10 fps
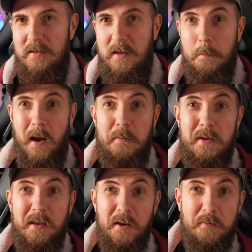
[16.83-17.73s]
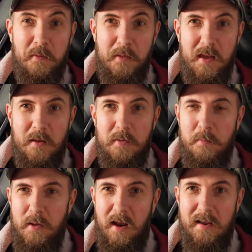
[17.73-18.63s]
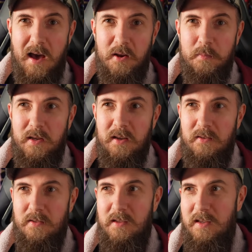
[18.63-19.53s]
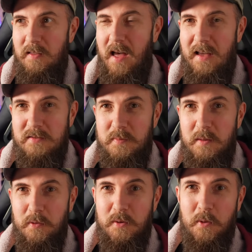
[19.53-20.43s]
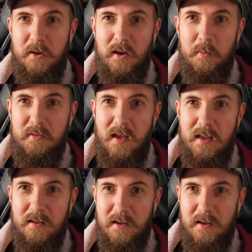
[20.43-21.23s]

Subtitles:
It might be good for them, but I doubt it because the last people you want to upset